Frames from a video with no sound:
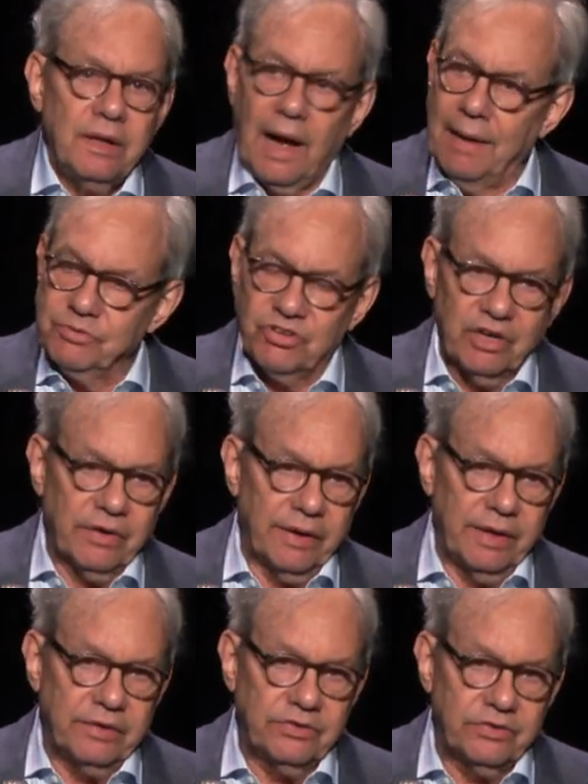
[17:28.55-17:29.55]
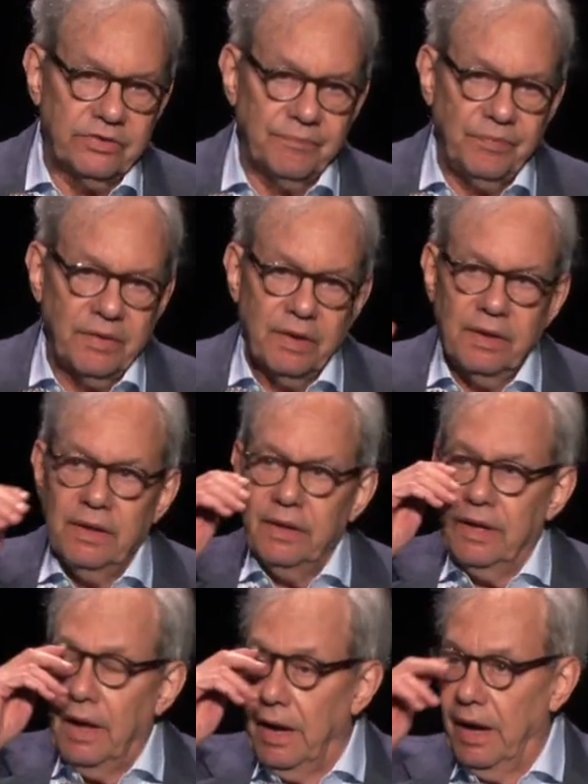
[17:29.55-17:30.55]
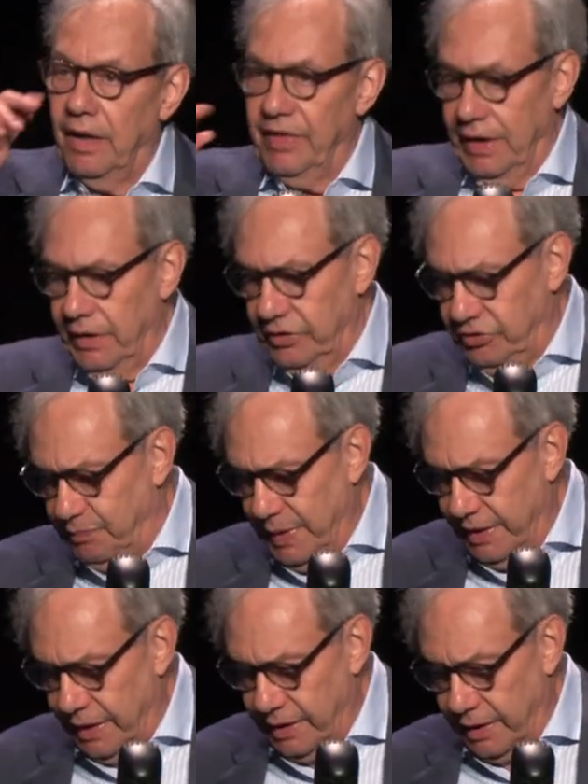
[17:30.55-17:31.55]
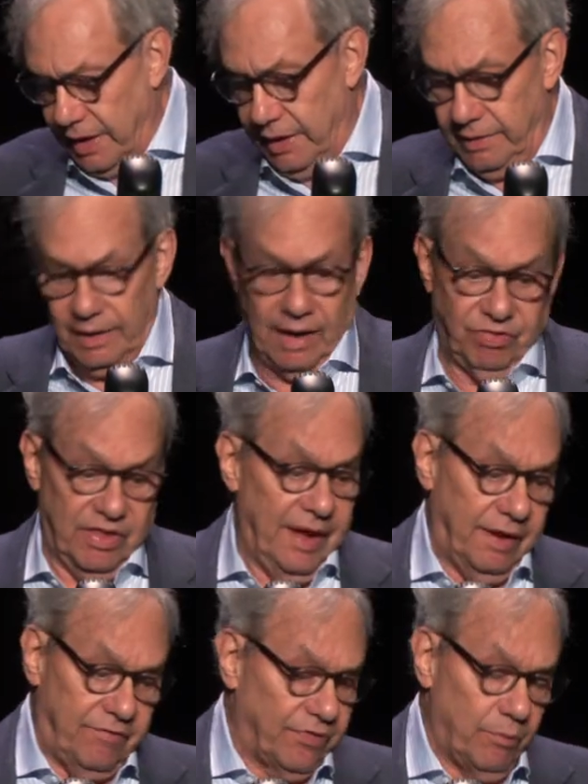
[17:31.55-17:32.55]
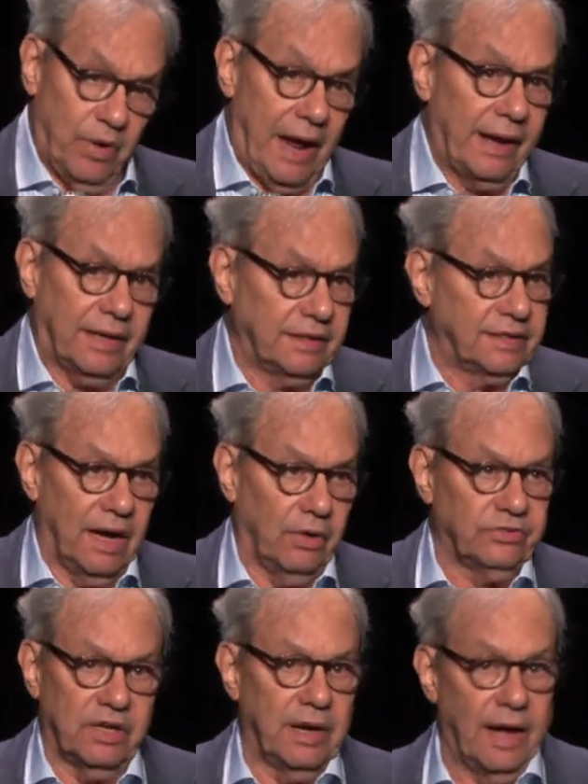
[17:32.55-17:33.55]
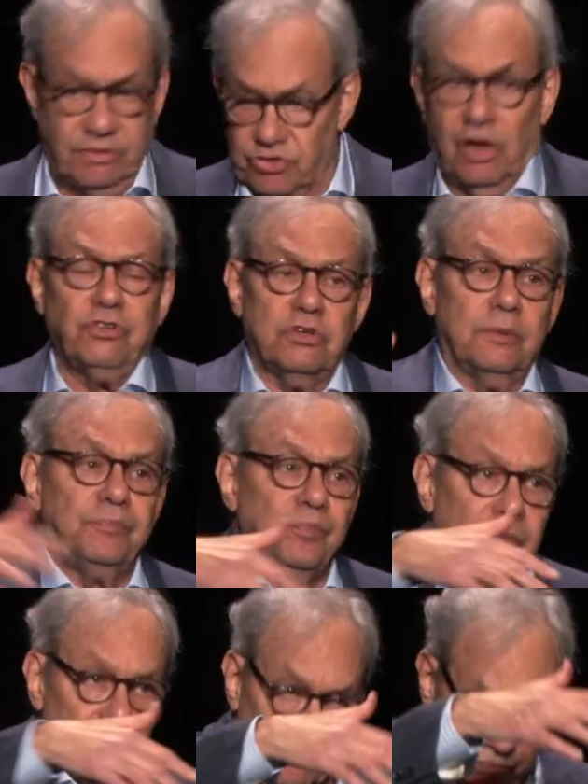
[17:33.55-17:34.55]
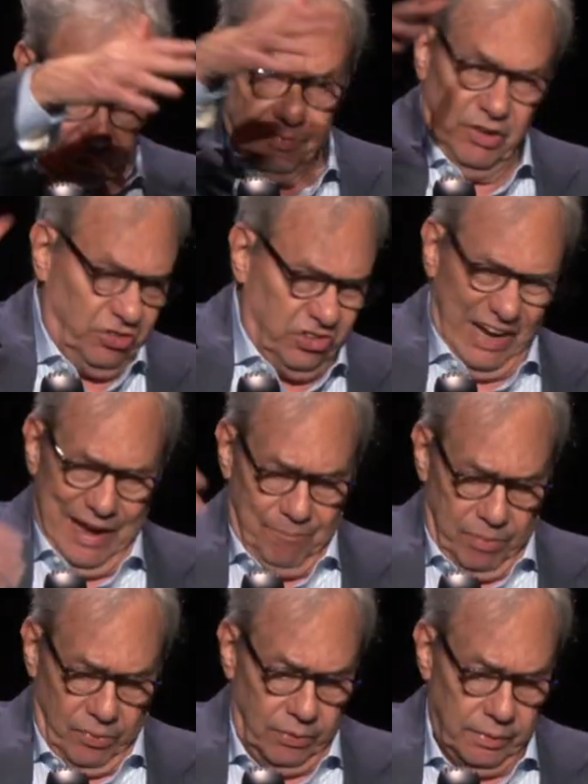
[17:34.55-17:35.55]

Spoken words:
I'm serious. There has been I think from what I can tell tonight, just from this sample,